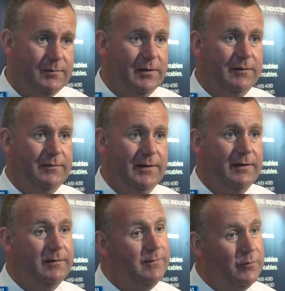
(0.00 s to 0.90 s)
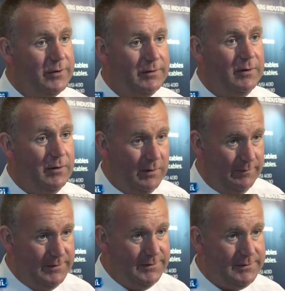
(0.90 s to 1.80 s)
we have 4
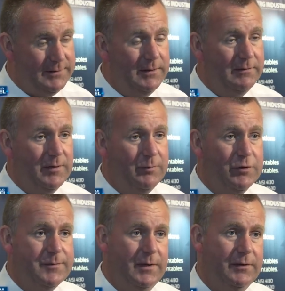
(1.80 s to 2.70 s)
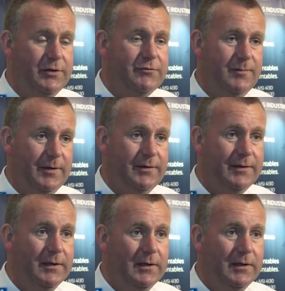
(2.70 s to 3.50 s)
ovens for post-weld heat treatment,